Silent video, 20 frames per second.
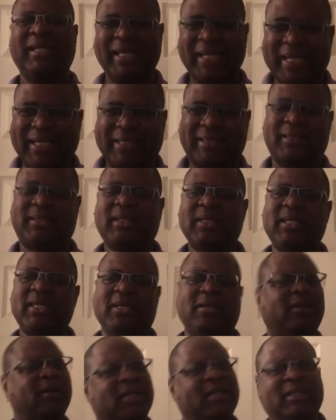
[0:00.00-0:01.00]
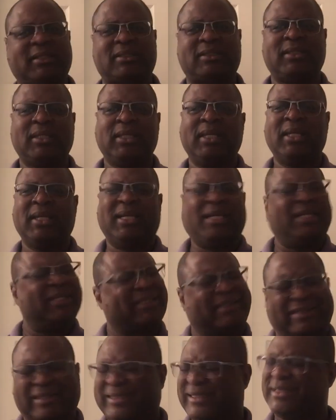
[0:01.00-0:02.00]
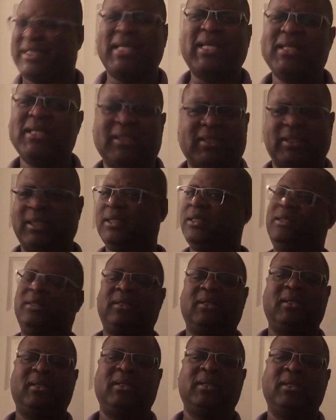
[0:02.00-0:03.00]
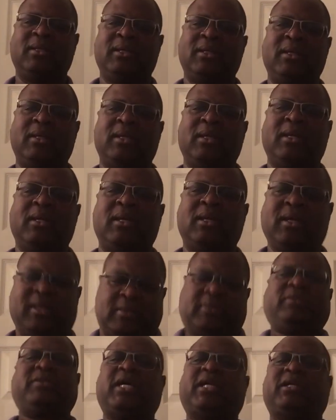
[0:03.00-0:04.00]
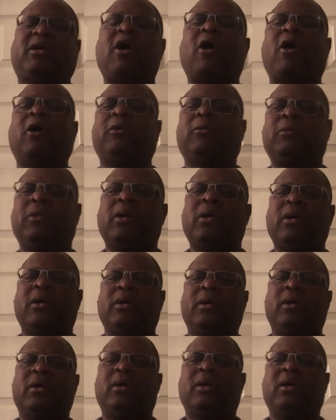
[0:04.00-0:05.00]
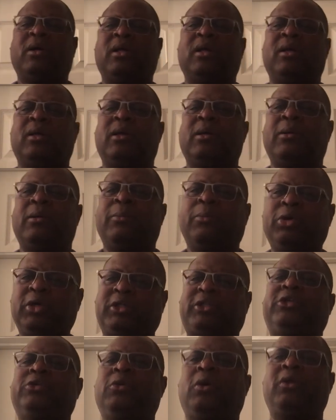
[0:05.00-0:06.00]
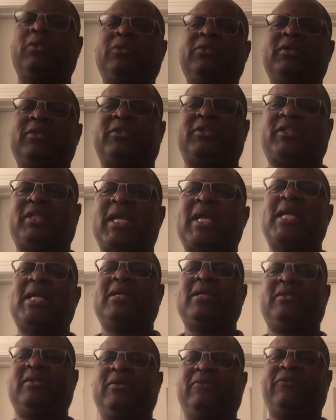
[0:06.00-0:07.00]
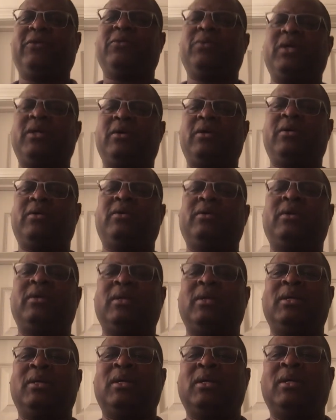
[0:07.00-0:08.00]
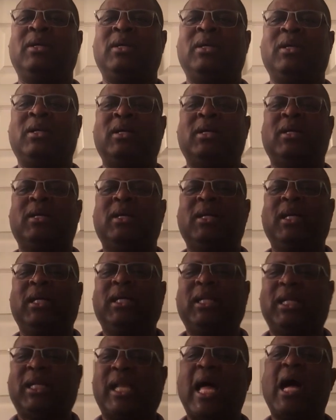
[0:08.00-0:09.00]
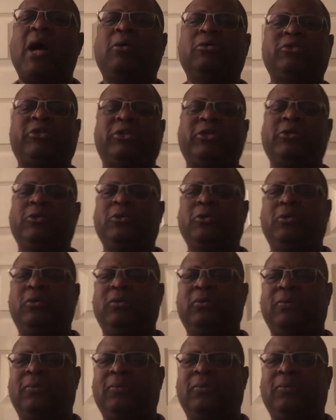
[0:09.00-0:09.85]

It's the year. It's the season that God puts you on the stage, if you will, and allows you